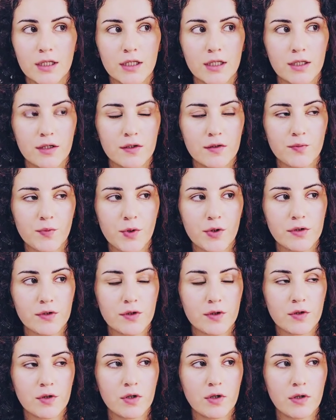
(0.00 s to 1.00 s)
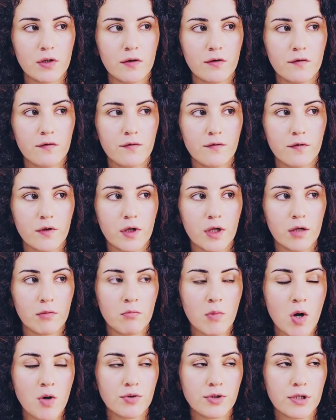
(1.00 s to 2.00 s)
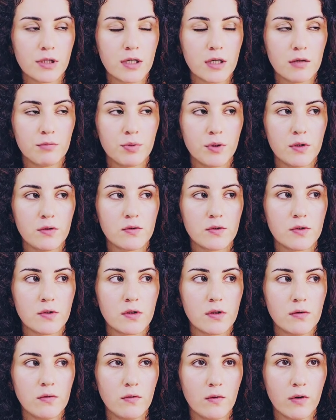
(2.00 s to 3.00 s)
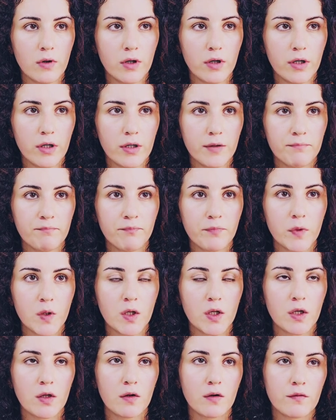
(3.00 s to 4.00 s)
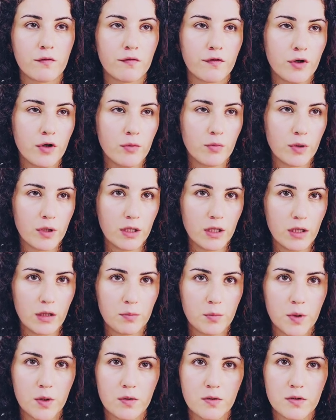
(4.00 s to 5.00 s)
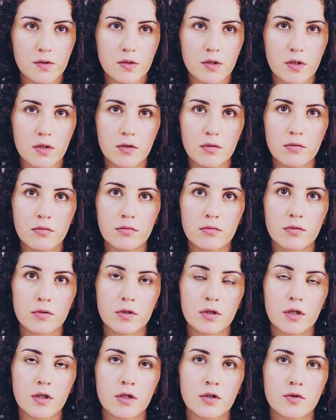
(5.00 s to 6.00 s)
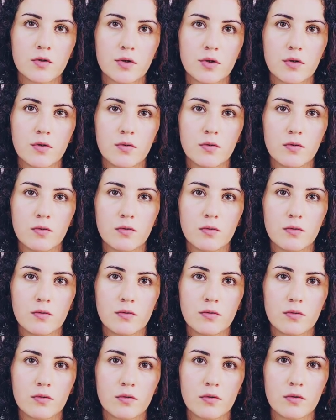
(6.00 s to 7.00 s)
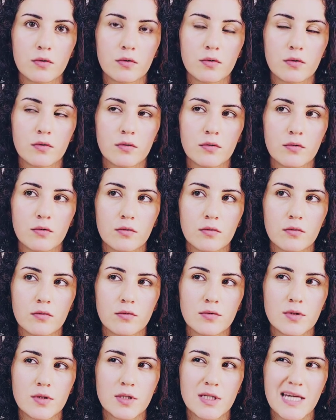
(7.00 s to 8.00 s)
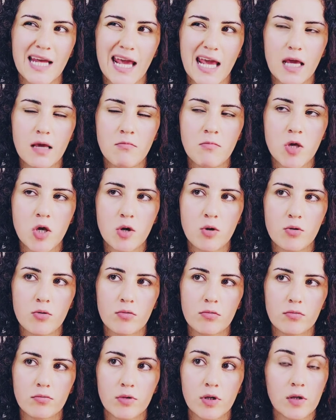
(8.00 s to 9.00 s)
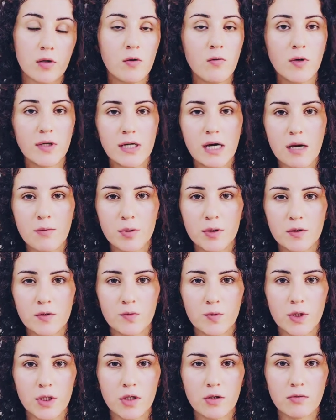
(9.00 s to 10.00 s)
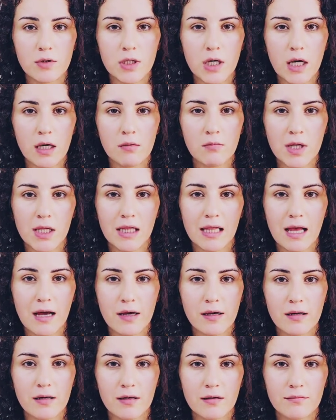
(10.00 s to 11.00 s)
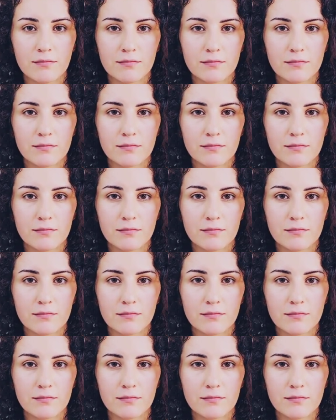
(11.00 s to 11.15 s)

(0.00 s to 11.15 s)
This person could have emotionally abused you or verbally abused you to tame you. You know what happens when you tame a lion?